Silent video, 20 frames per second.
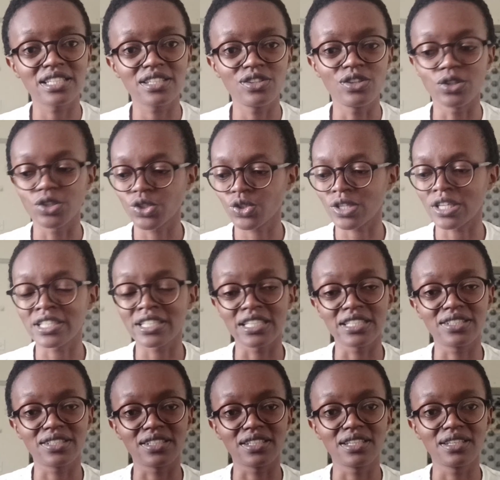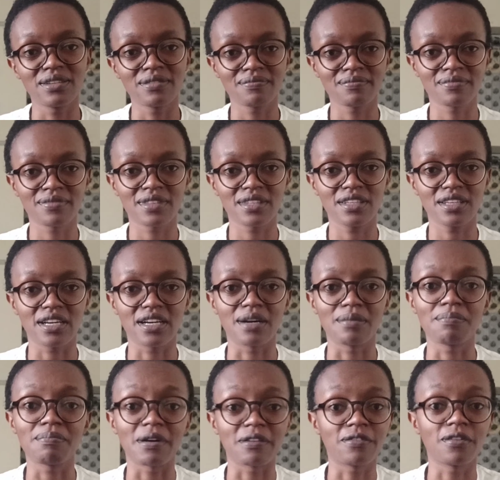your strategy
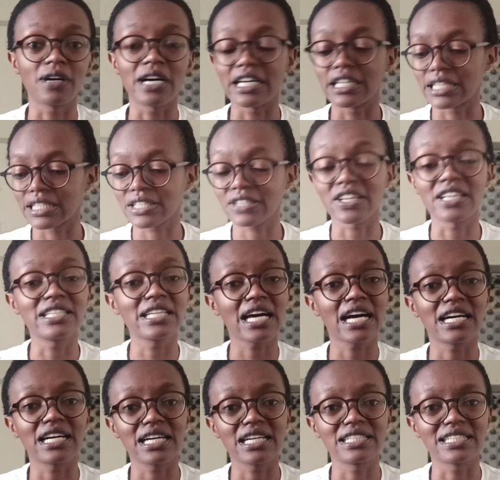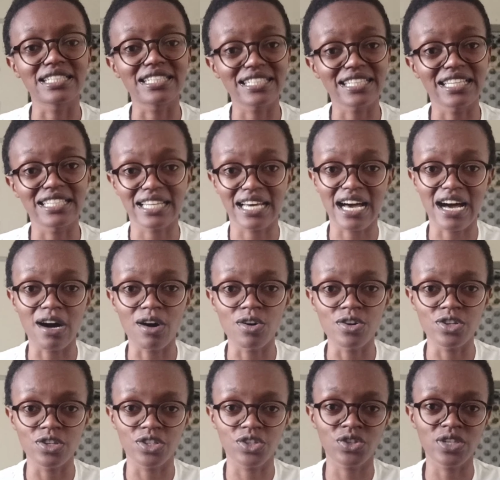understand how
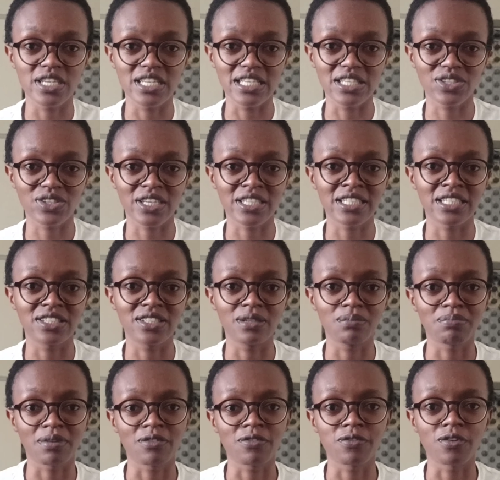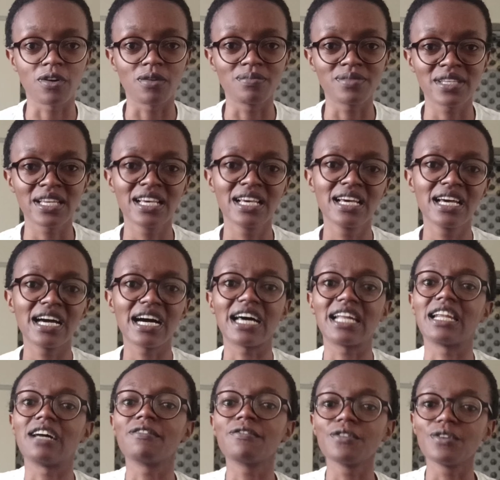your trading strategy performs.
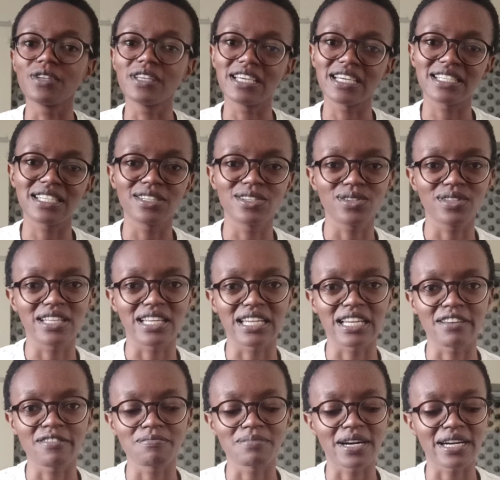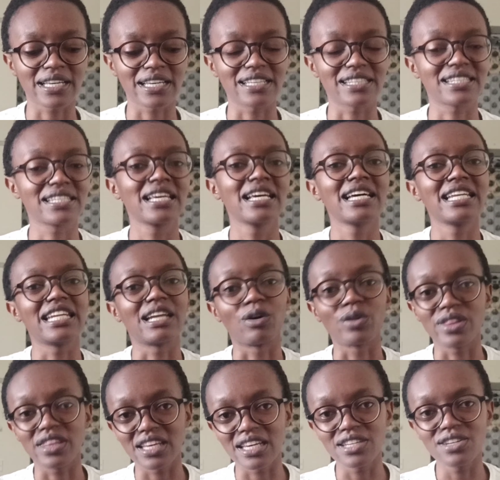After you get into the live markets,
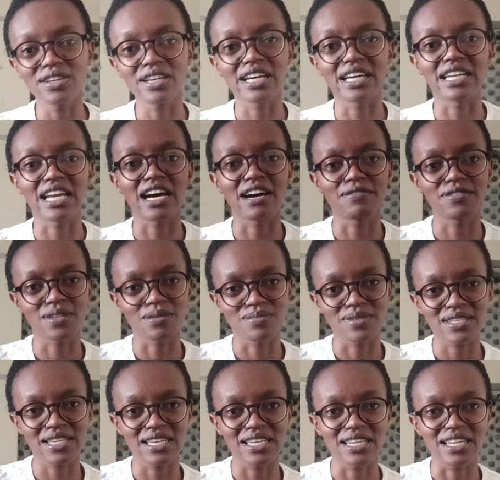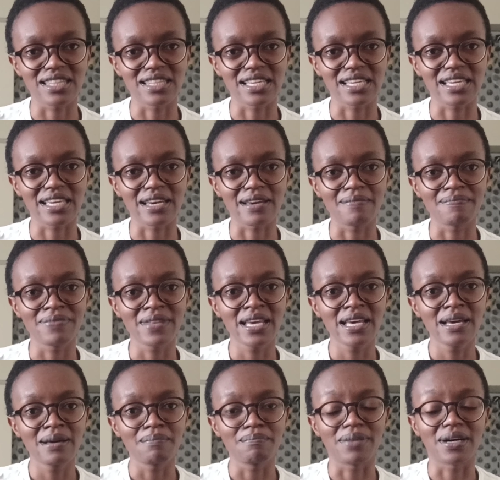now then you can have some skin in the
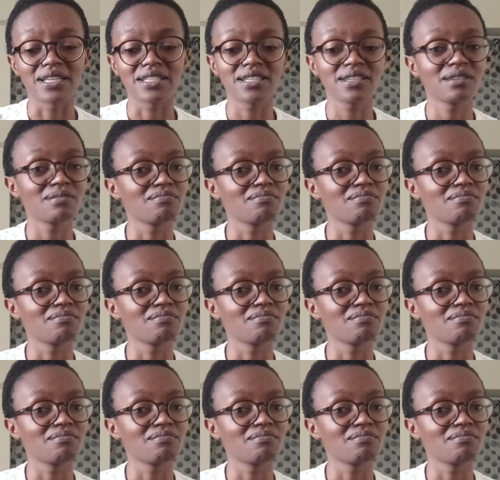game. But